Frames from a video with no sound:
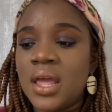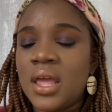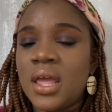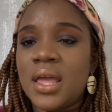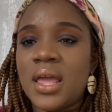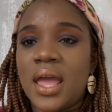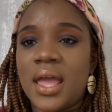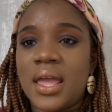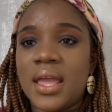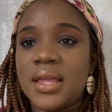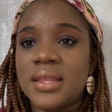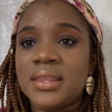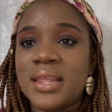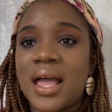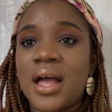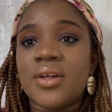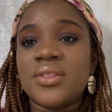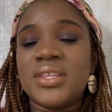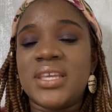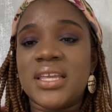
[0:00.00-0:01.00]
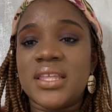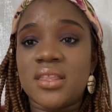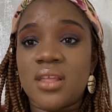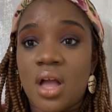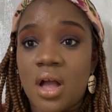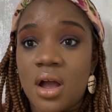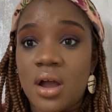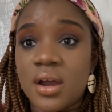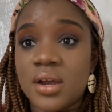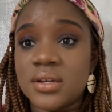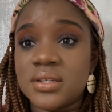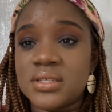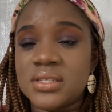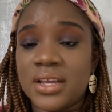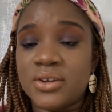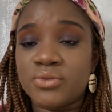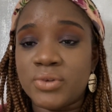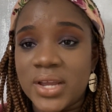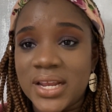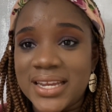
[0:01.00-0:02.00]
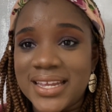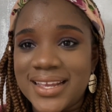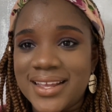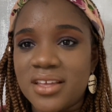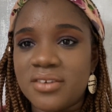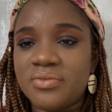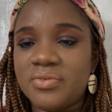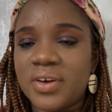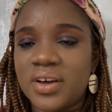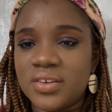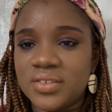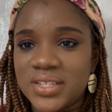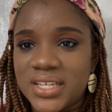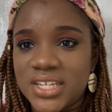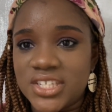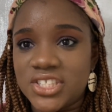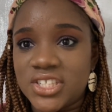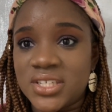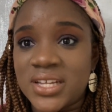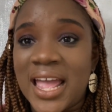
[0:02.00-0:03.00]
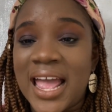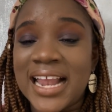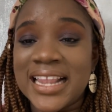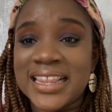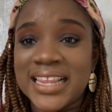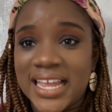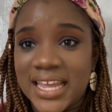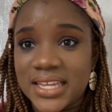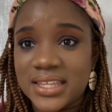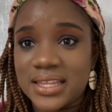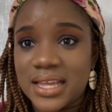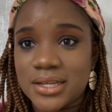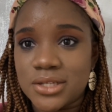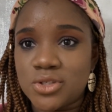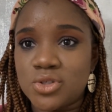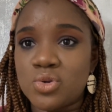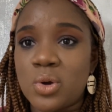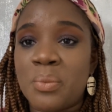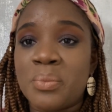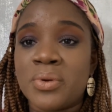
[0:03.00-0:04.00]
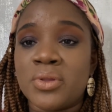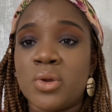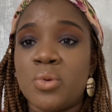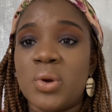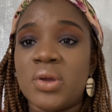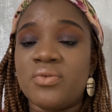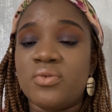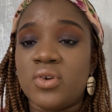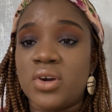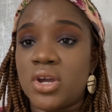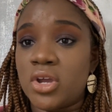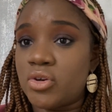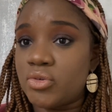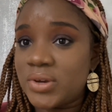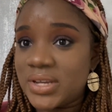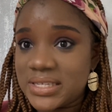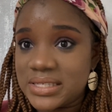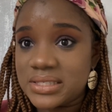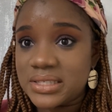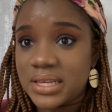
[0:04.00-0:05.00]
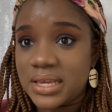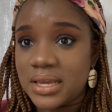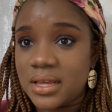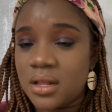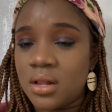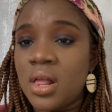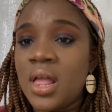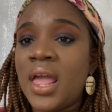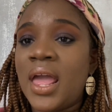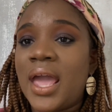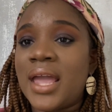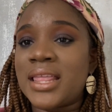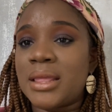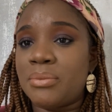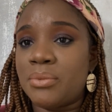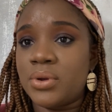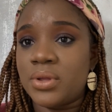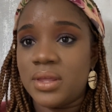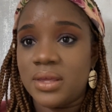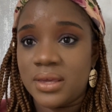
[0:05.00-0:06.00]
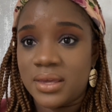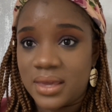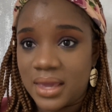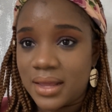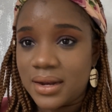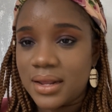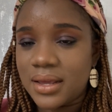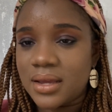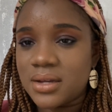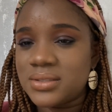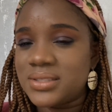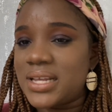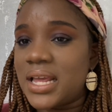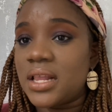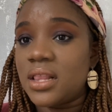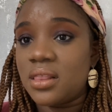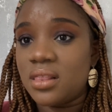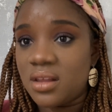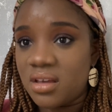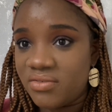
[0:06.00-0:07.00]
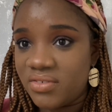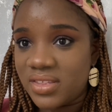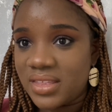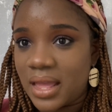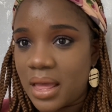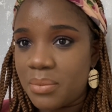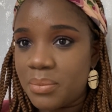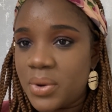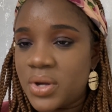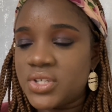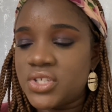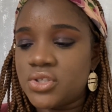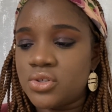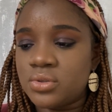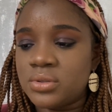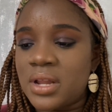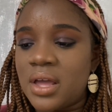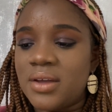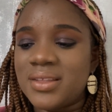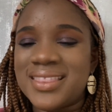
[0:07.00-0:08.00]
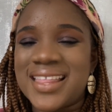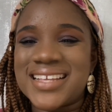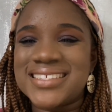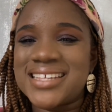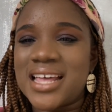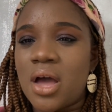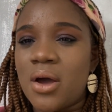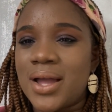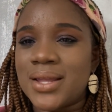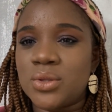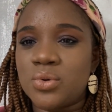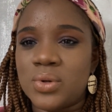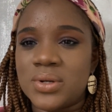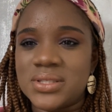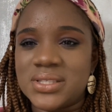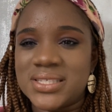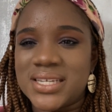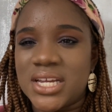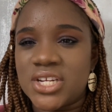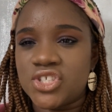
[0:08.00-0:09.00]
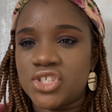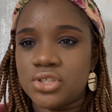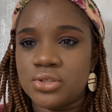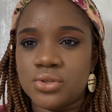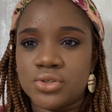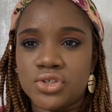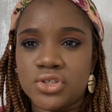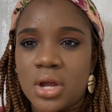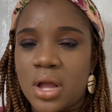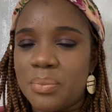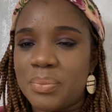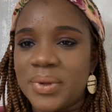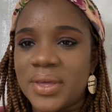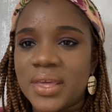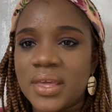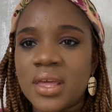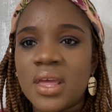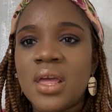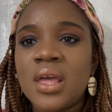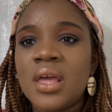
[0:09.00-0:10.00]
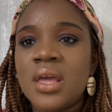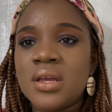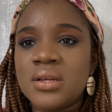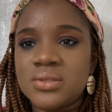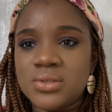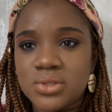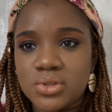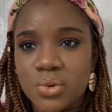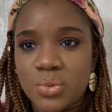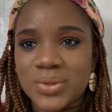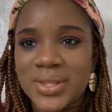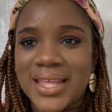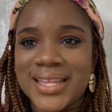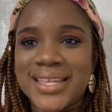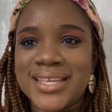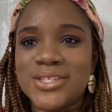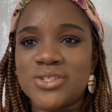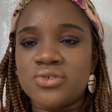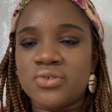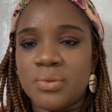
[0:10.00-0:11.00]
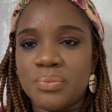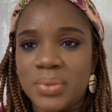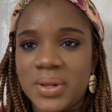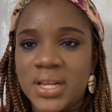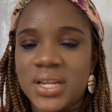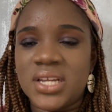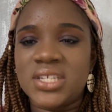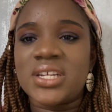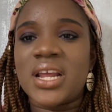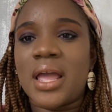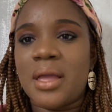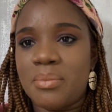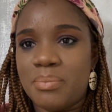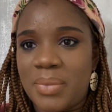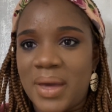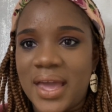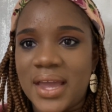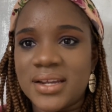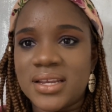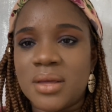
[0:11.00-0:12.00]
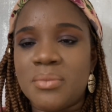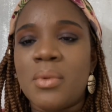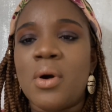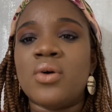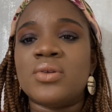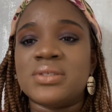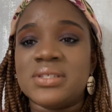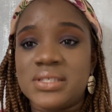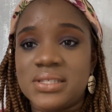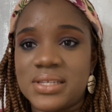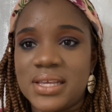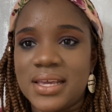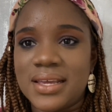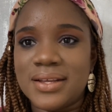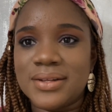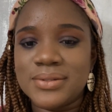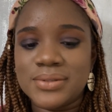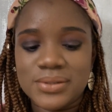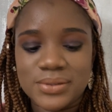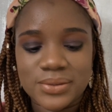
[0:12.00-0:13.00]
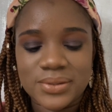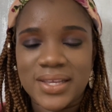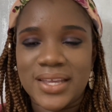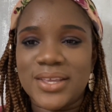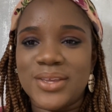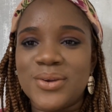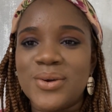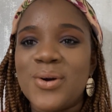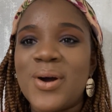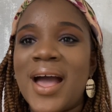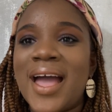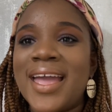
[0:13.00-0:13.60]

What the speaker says: And now the NARS Radiant foundation, I like that, so I'm gonna wait for a great sale and I'm gonna get it because I love it that much. So now that's how I do intentional shopping. So when I need to replenish, I buy them on sale. So there you go.